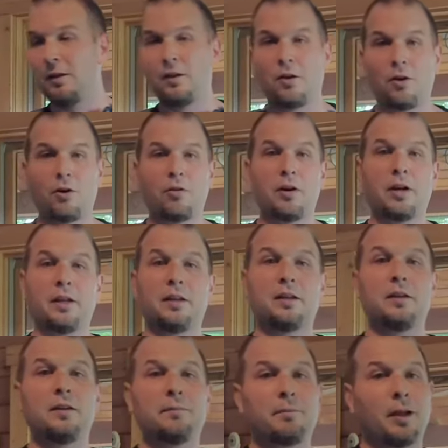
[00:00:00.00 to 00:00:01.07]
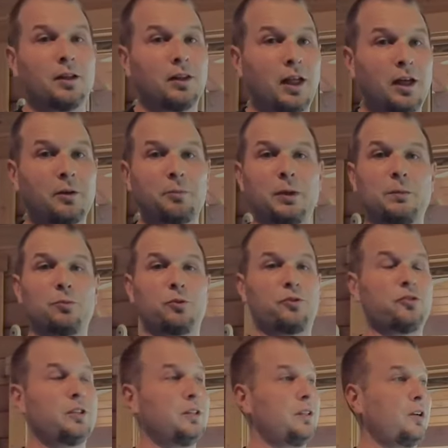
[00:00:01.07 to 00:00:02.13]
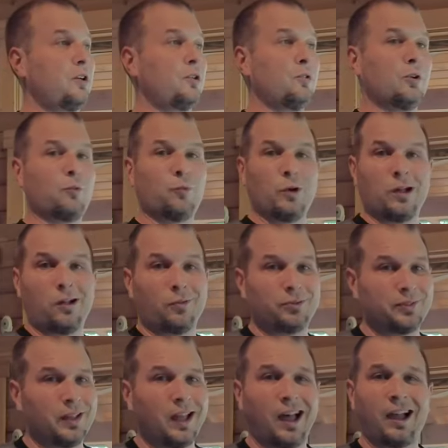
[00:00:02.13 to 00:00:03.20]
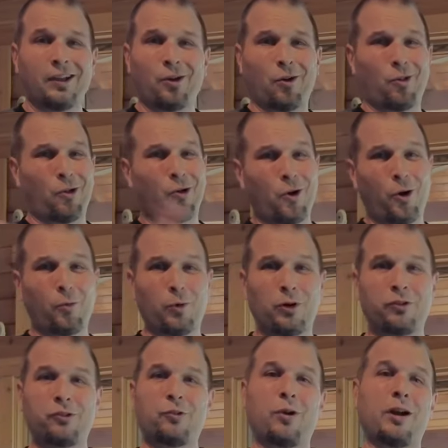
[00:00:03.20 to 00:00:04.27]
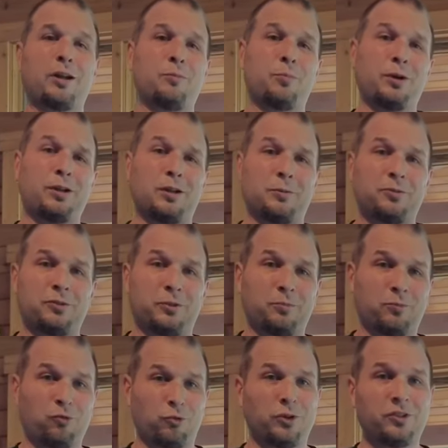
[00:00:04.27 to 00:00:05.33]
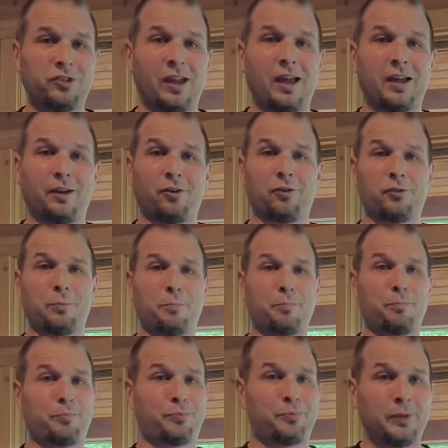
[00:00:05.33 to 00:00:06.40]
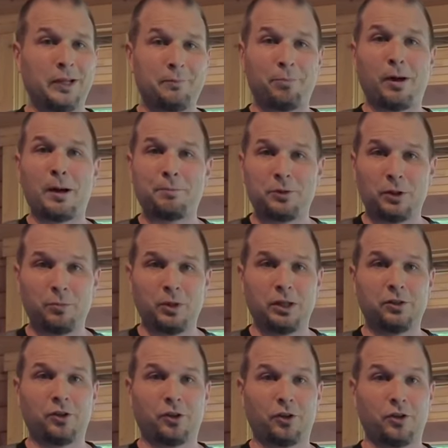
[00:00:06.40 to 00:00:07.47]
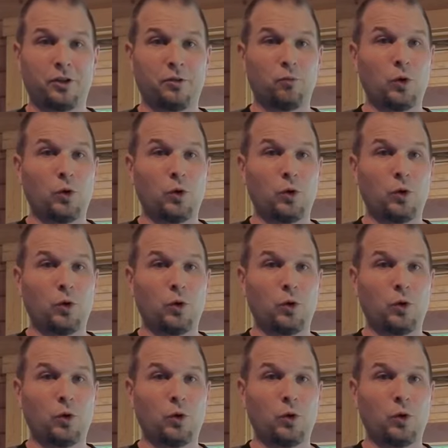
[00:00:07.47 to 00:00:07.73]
All right, a lot of people are sitting there going, well, I can go to the hardware store, I can pick up some joist hangers, pop them in, you're good.